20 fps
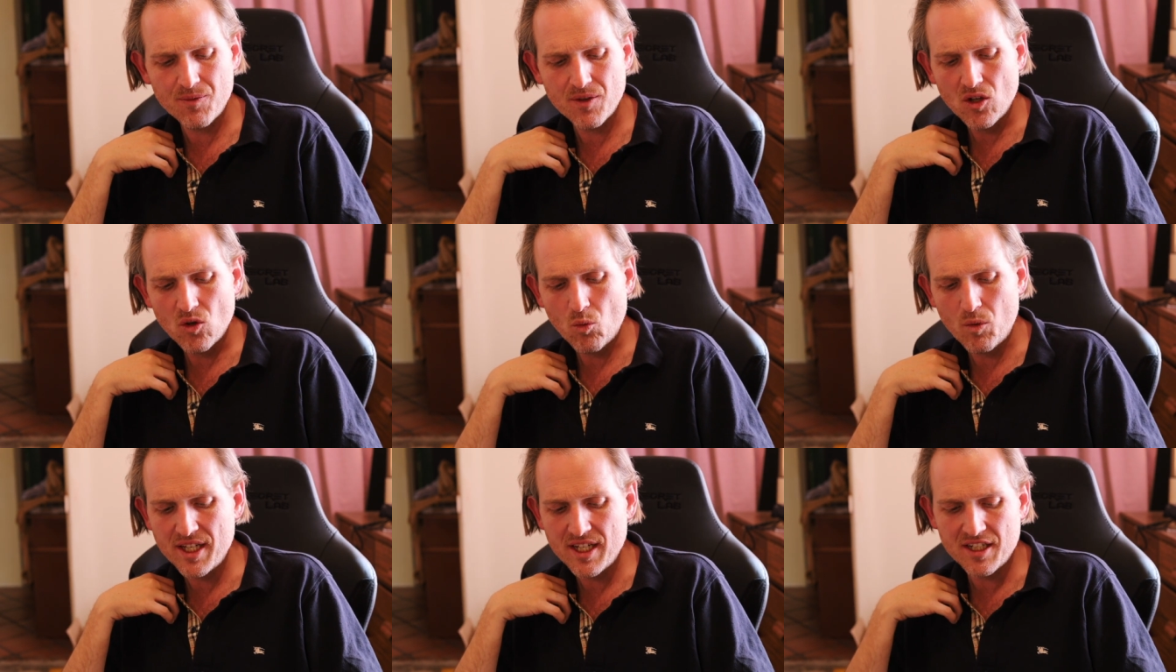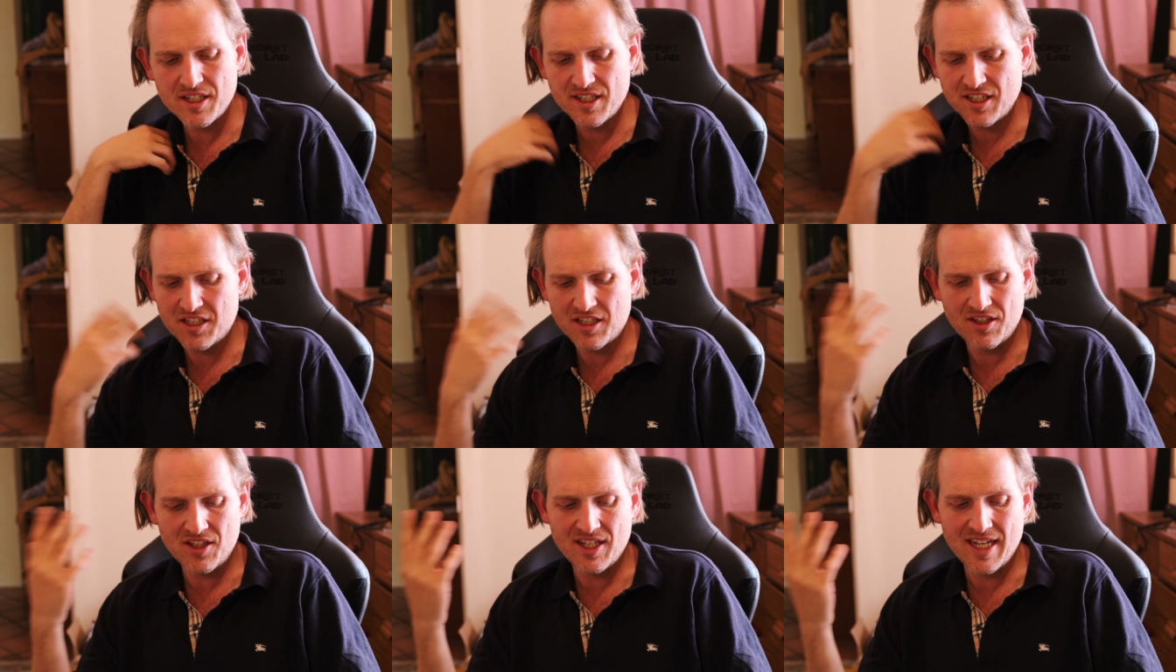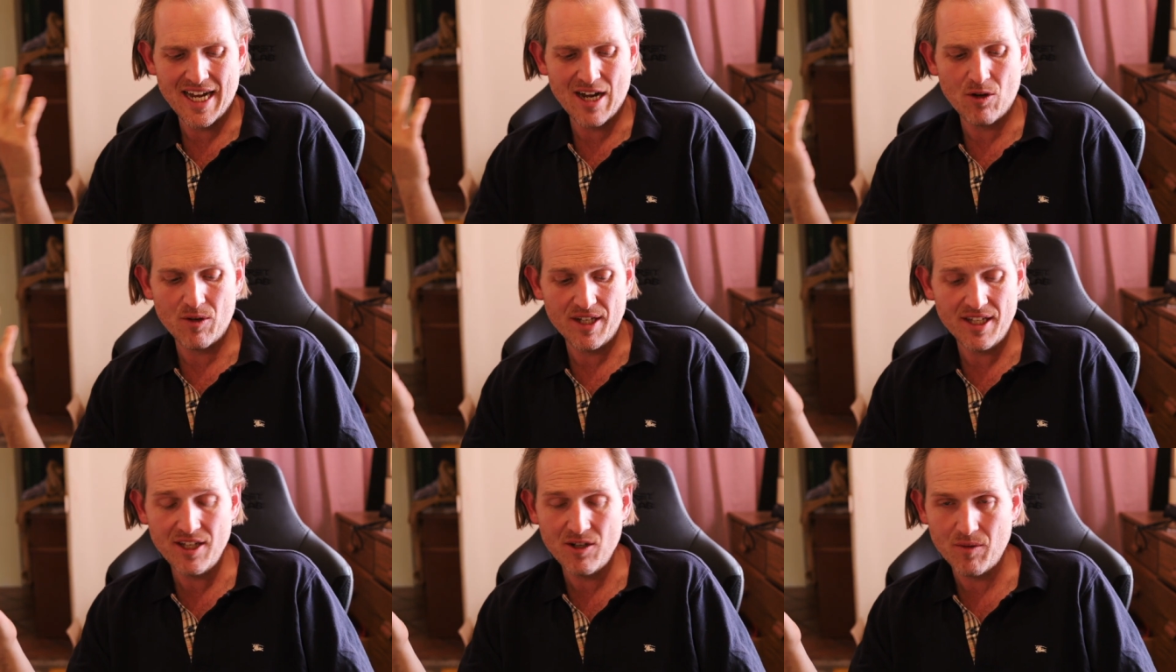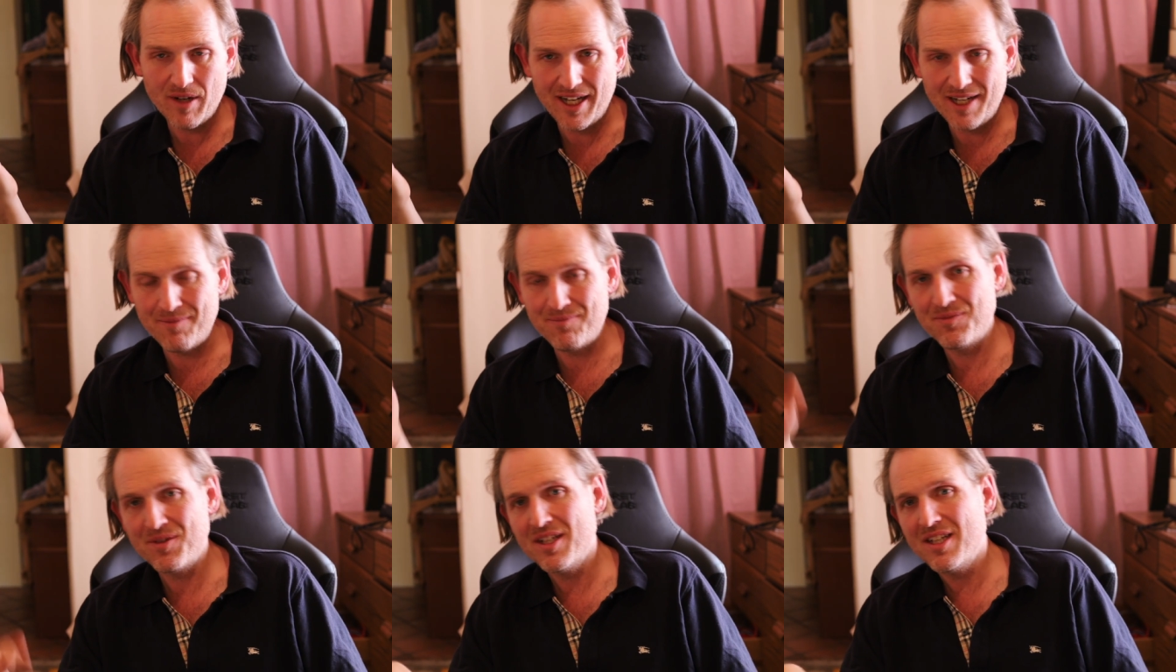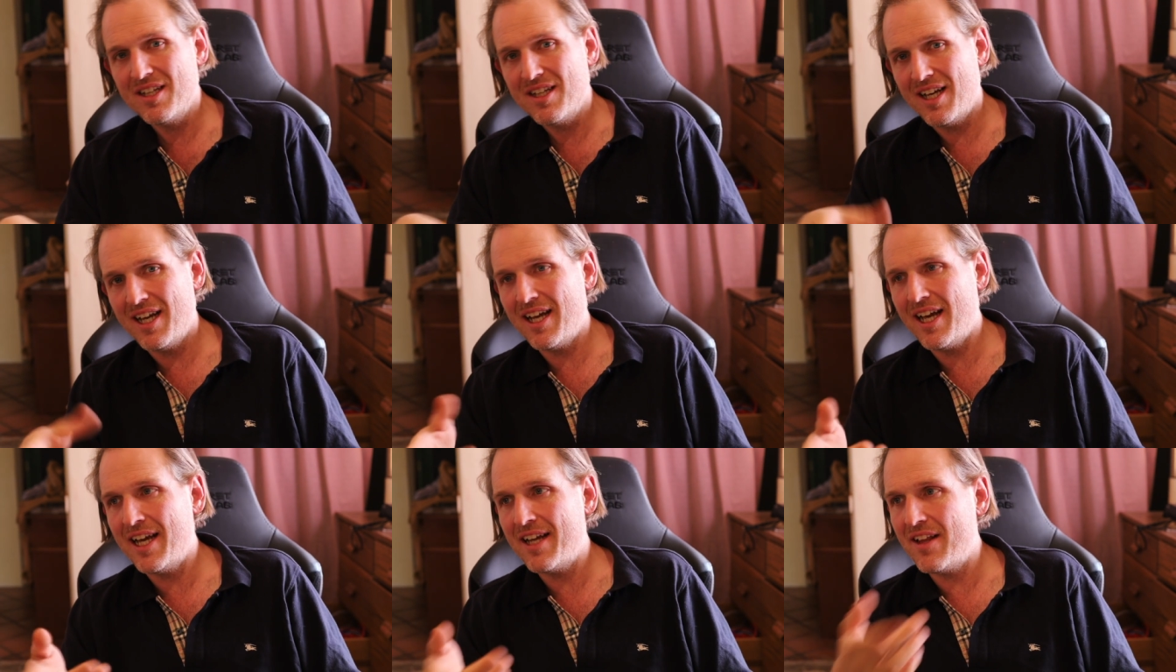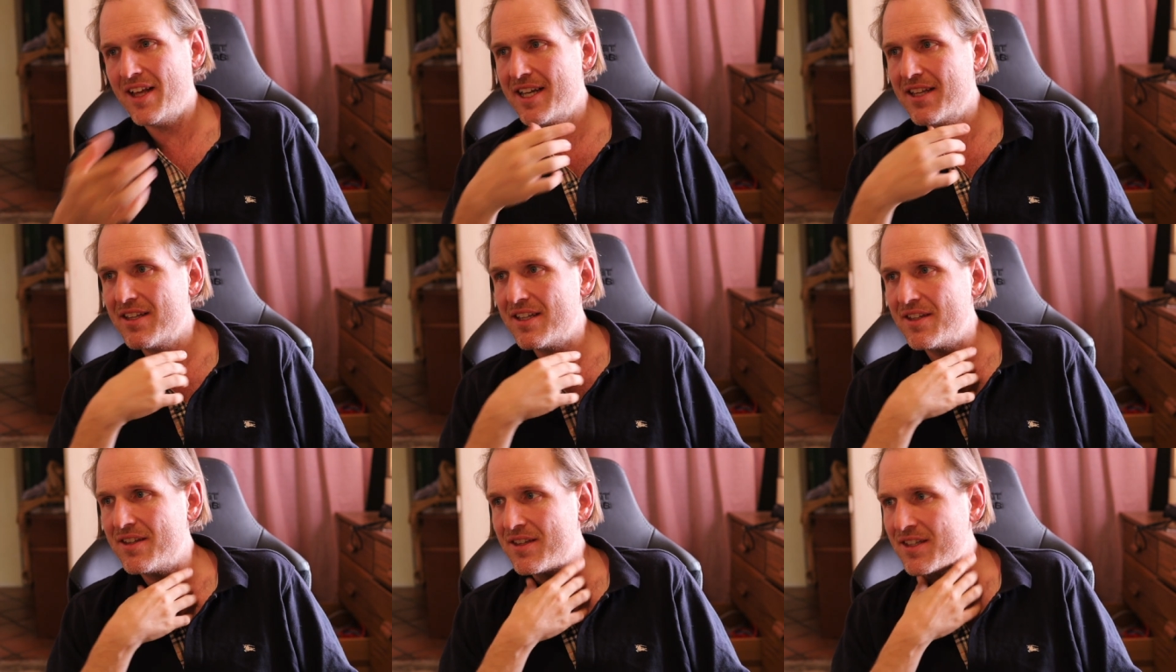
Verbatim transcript: We exist in the now anyway. I, I like that,